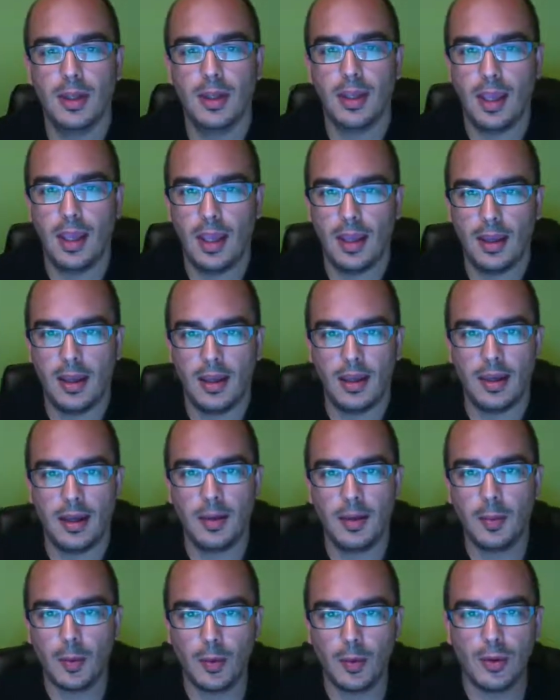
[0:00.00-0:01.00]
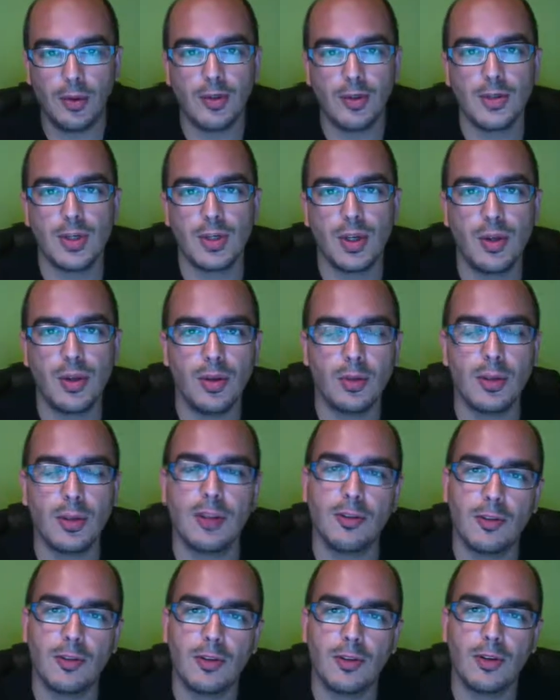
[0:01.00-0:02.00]
and I'm going to show you my
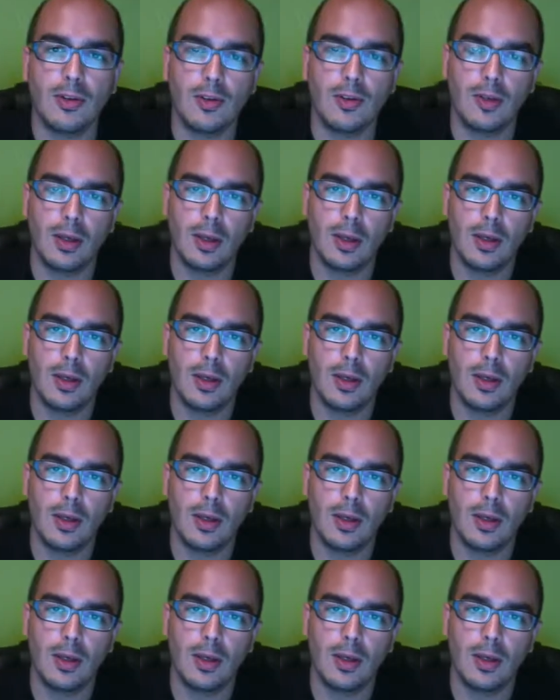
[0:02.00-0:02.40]
first